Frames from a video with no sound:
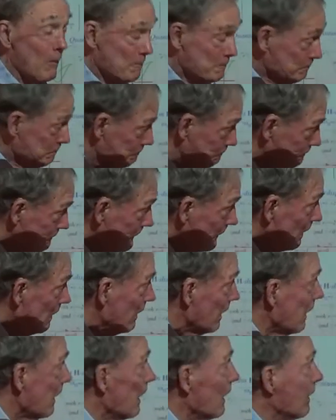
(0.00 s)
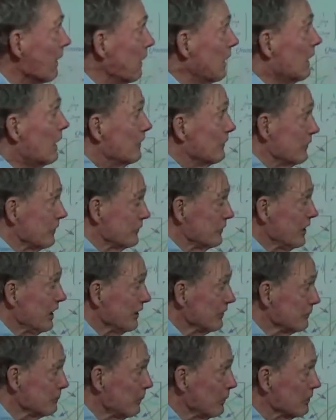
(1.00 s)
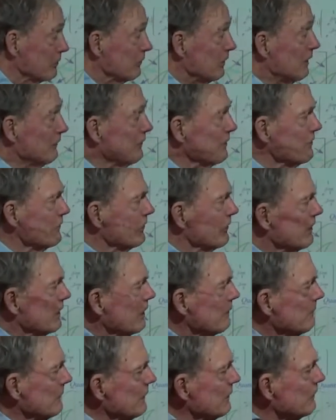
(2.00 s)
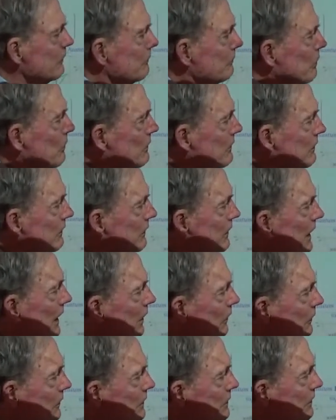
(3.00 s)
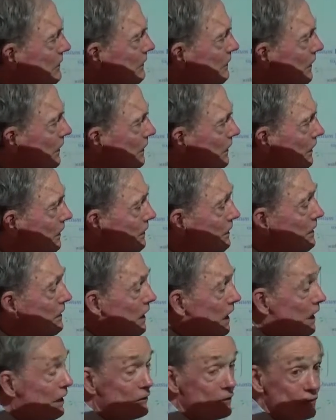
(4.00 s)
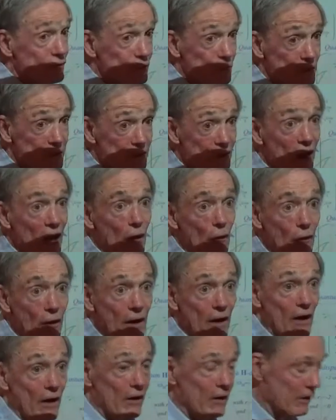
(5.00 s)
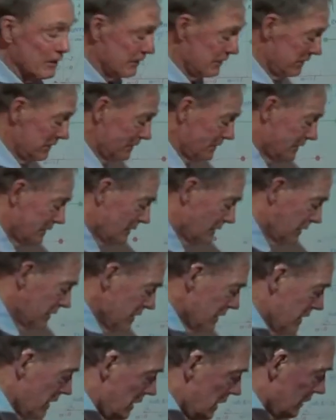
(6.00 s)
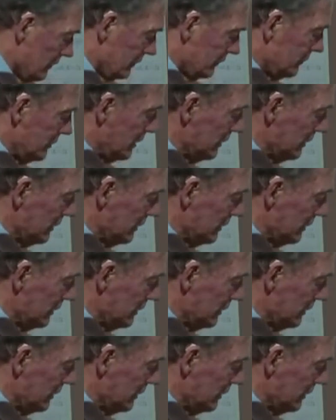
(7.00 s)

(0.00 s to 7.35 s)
The, uh, the textbook reference, and let me point it out uh, on the screen down there. -huh. Uh, the